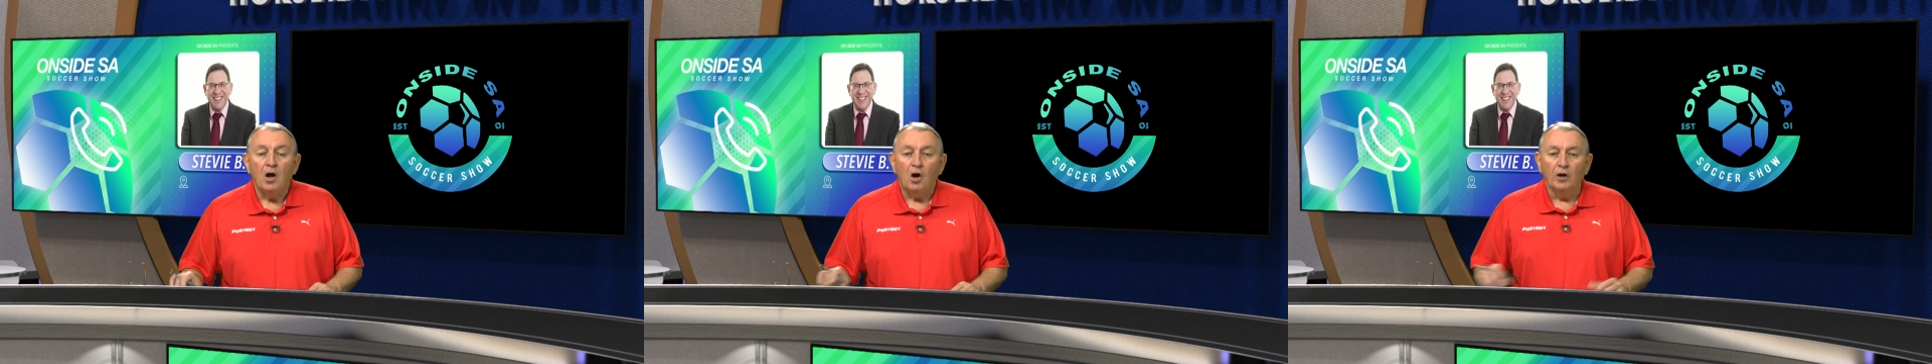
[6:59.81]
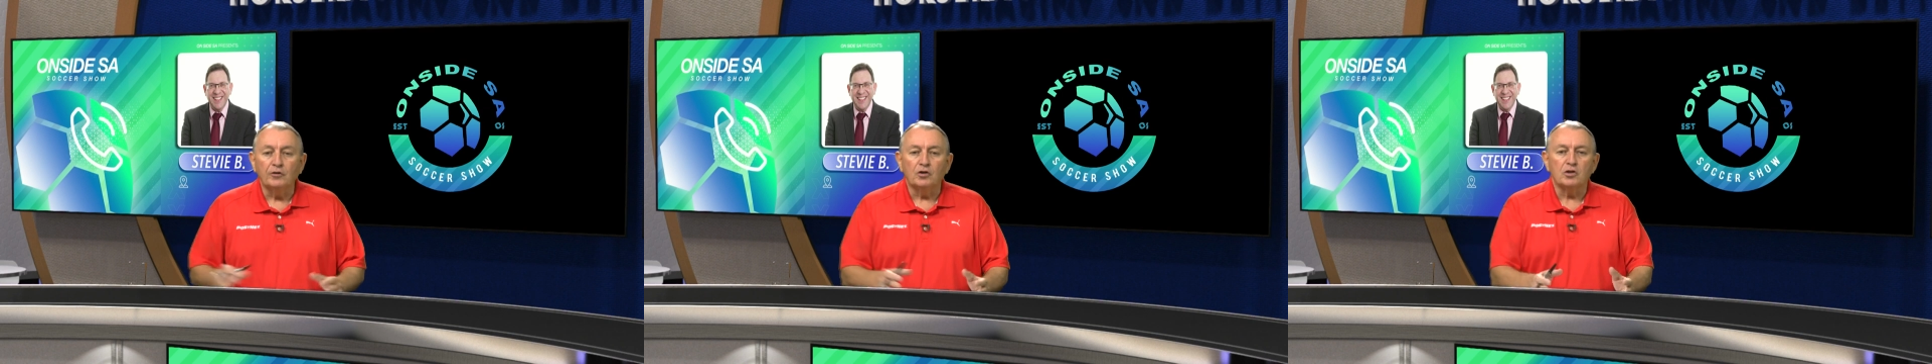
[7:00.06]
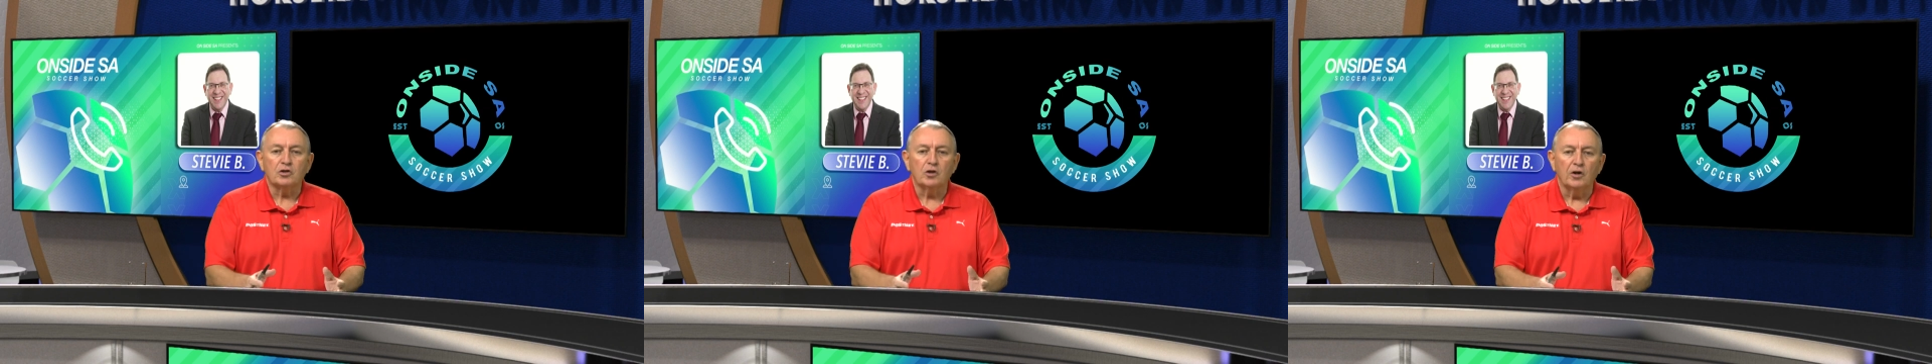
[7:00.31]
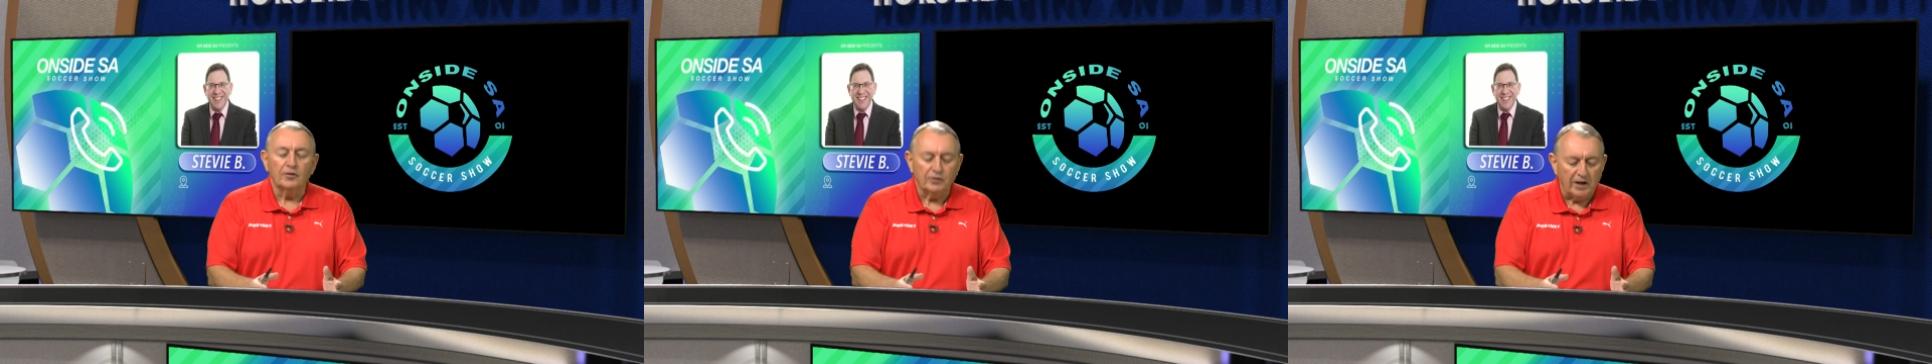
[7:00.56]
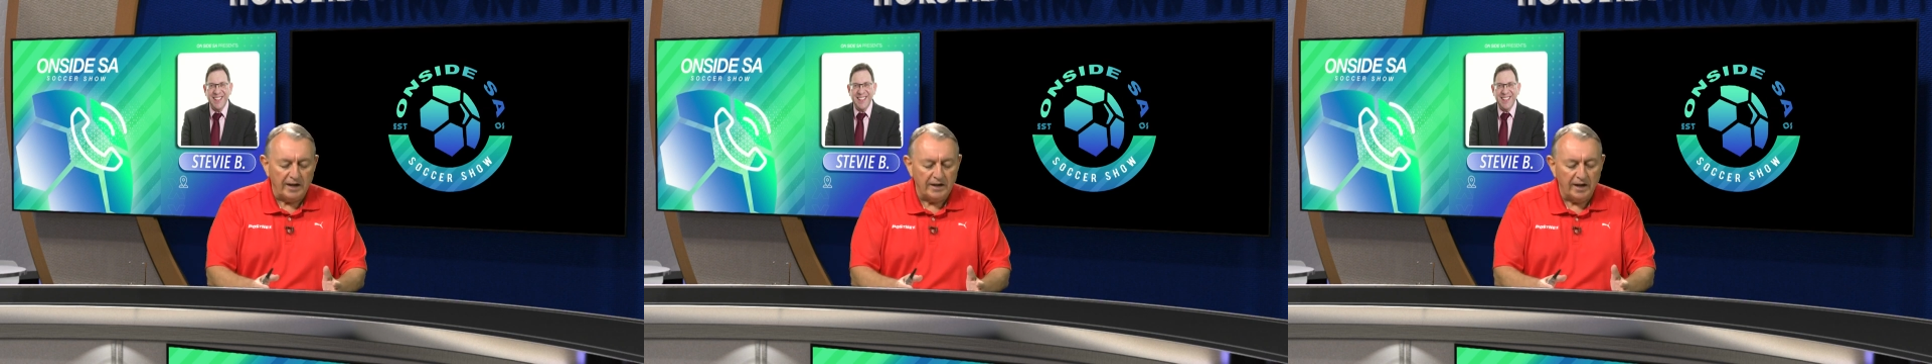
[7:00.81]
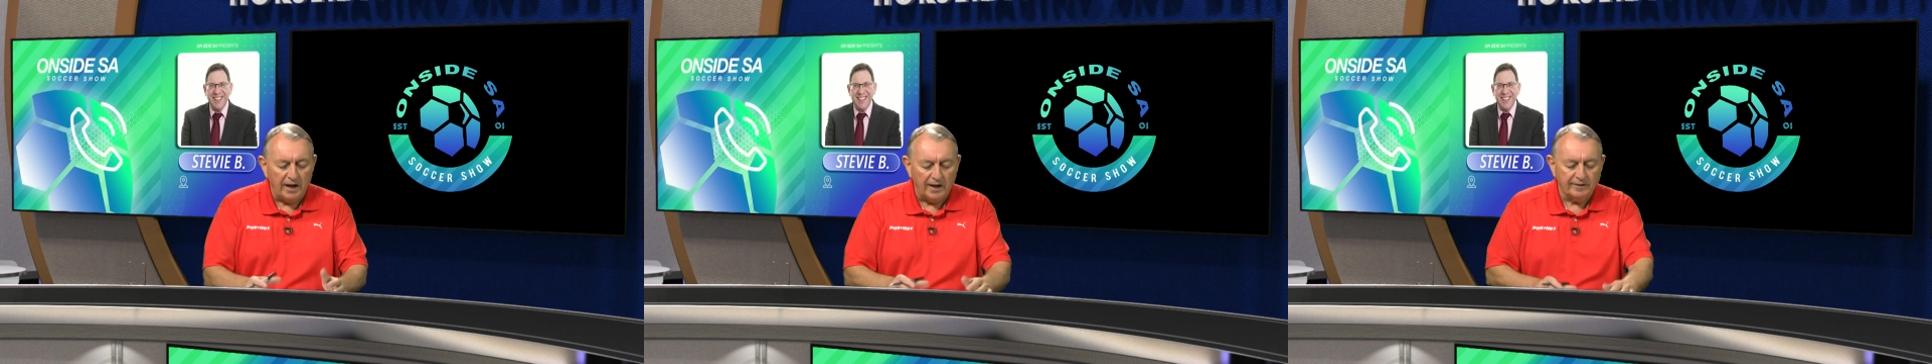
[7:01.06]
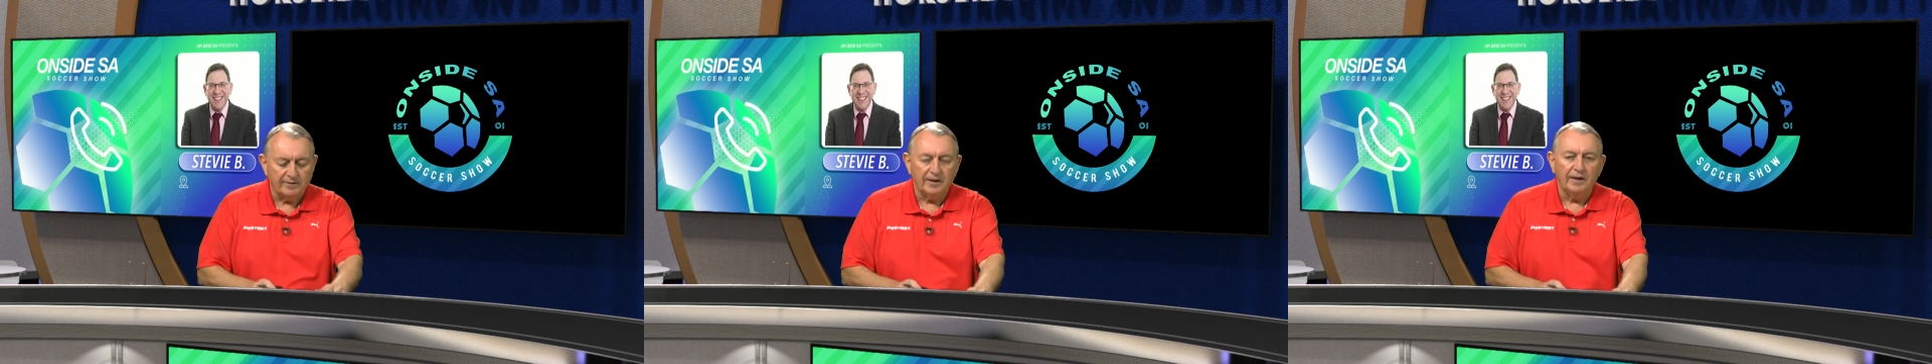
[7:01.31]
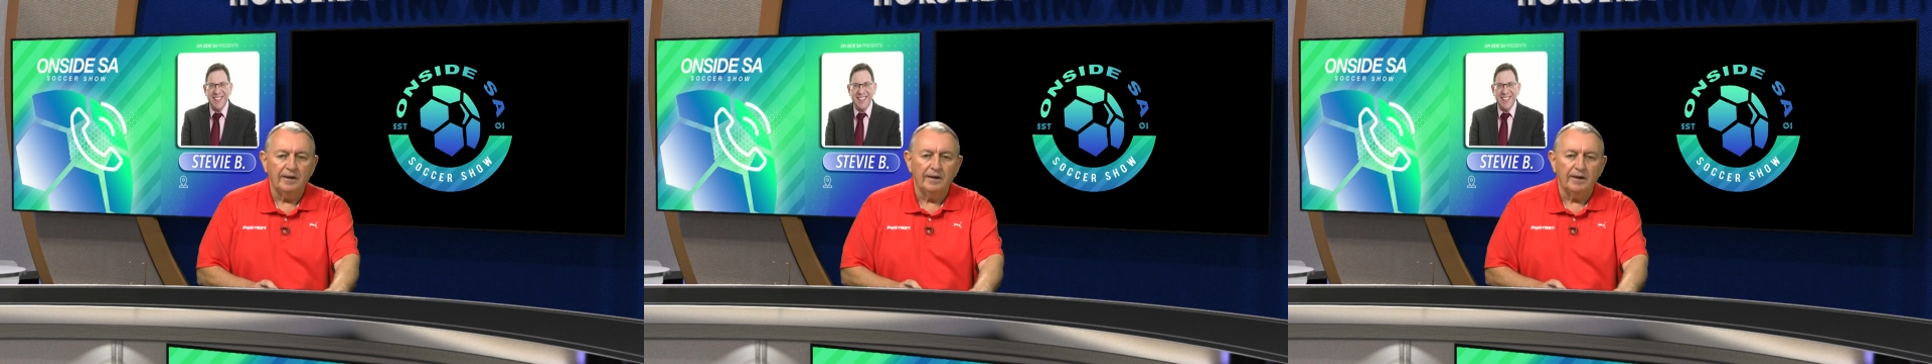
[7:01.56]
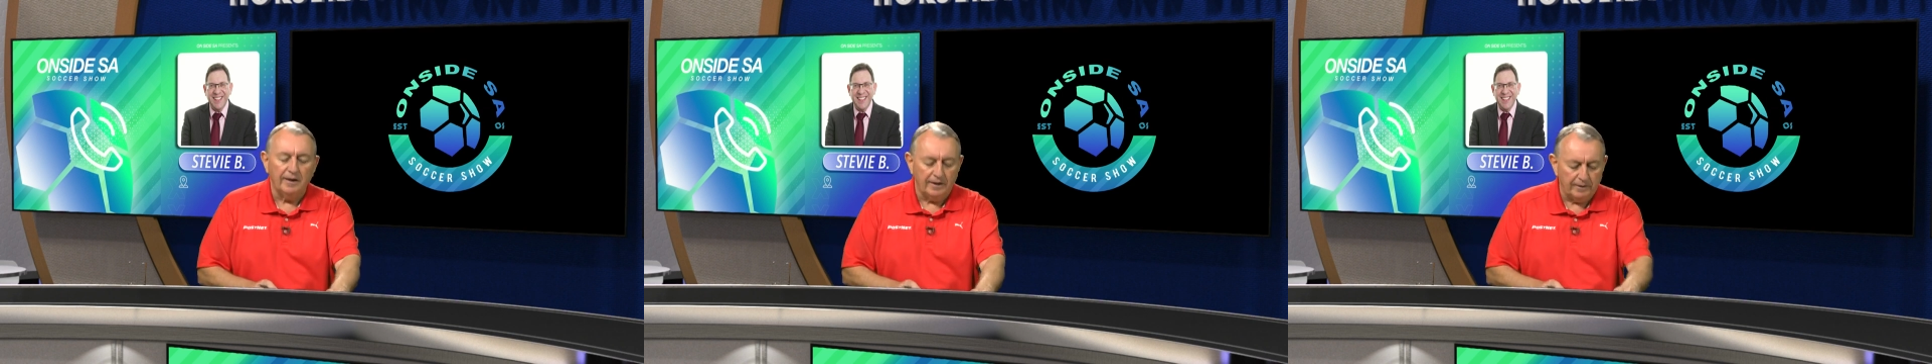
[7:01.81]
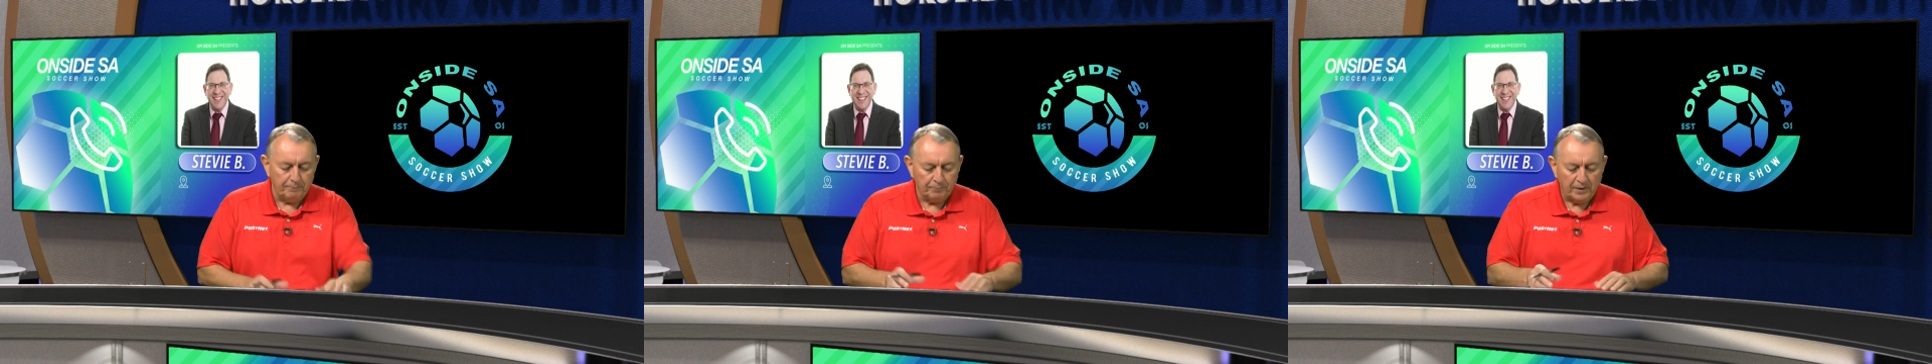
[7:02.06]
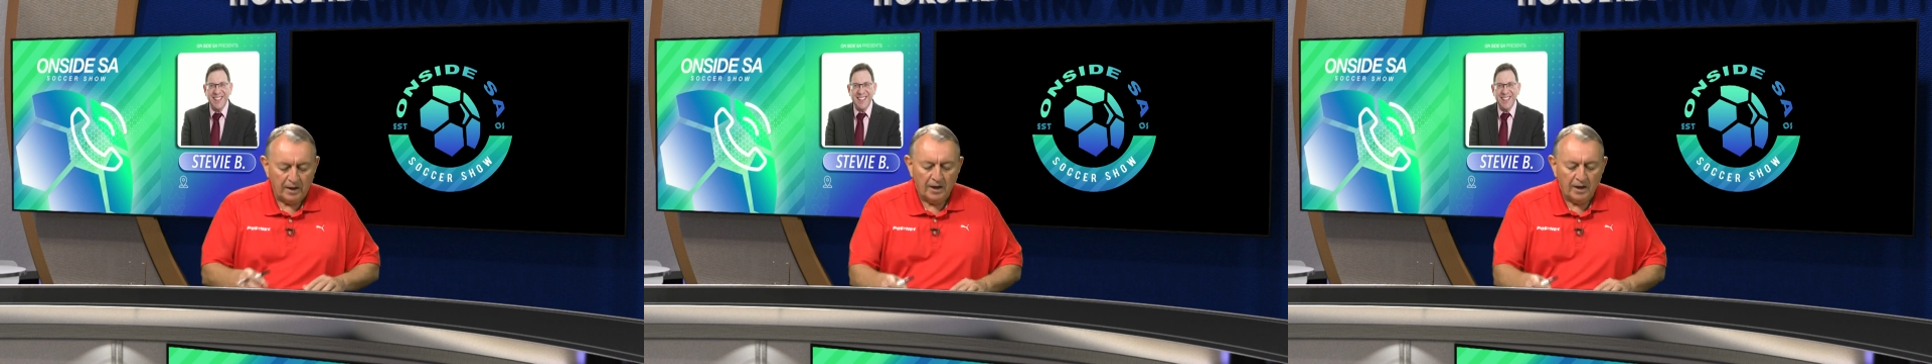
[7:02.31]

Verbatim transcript: On to Thursday night, and uh,